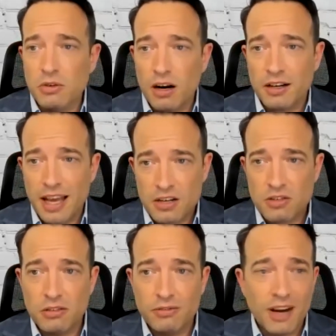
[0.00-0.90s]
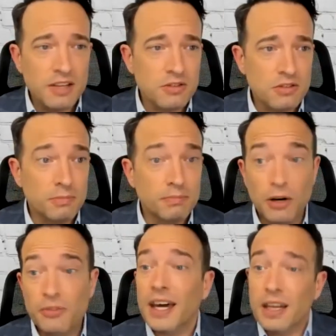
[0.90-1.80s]
our international advisors
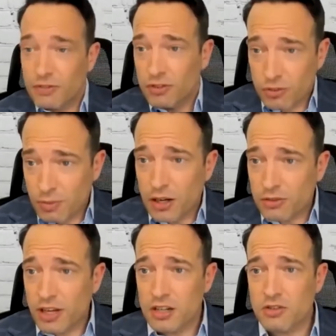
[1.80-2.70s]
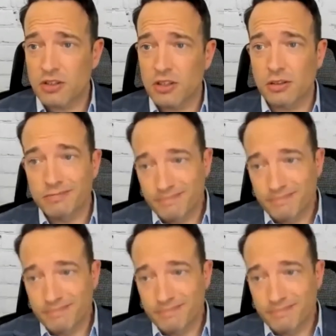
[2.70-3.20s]
about that if you're from out of country or